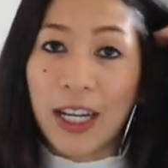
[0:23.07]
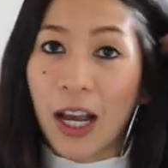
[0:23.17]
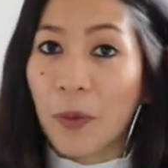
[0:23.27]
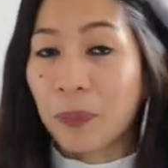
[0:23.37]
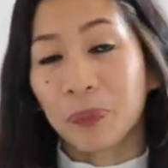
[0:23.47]

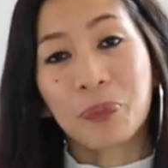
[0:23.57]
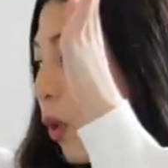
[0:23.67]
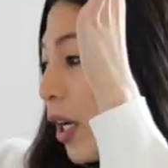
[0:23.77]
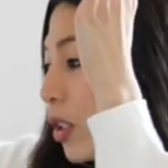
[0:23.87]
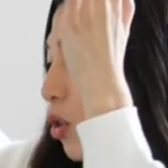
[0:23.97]
now.
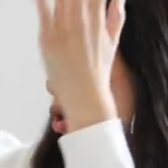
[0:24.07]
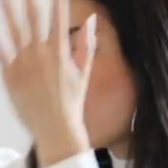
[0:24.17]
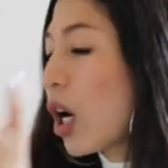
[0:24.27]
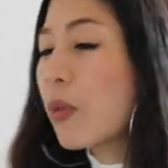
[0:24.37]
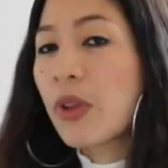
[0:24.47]
Wanted to
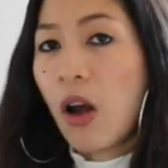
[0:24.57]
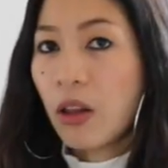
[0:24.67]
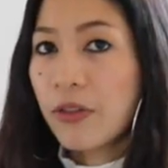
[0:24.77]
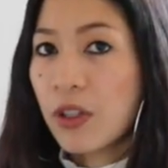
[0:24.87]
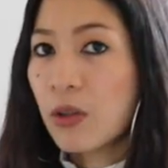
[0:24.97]
share with all
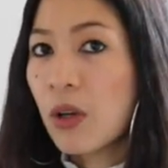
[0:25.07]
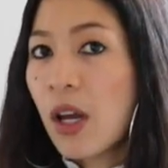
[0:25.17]
of you